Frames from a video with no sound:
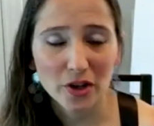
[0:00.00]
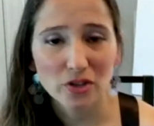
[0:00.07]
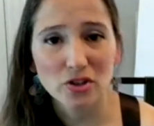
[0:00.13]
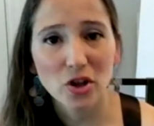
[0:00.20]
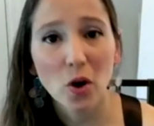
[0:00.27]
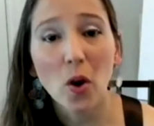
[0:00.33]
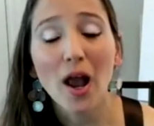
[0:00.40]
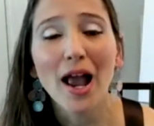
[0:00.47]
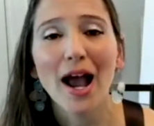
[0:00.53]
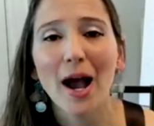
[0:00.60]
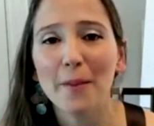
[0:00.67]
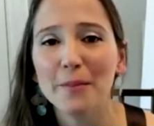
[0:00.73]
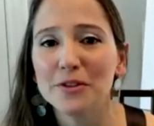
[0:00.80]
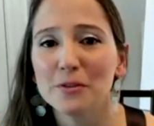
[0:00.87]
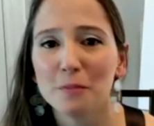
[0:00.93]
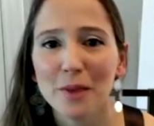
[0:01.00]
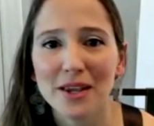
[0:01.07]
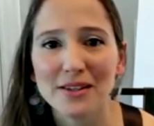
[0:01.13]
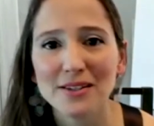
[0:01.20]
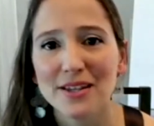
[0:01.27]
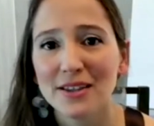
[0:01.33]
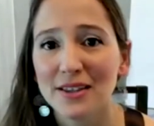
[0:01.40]
So I'm
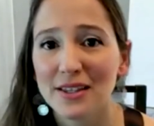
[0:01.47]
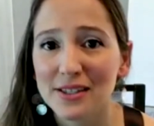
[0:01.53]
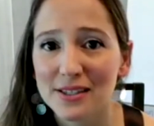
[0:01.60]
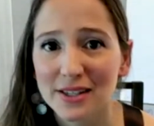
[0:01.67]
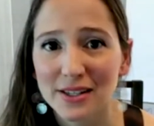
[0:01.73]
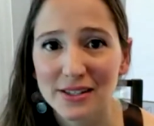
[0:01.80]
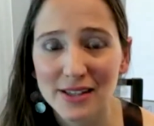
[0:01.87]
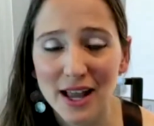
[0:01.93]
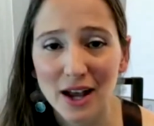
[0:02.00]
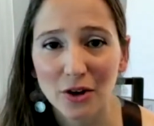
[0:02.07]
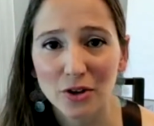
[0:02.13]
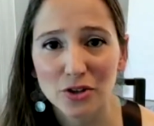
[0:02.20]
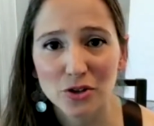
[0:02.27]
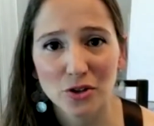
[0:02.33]
spacing these things out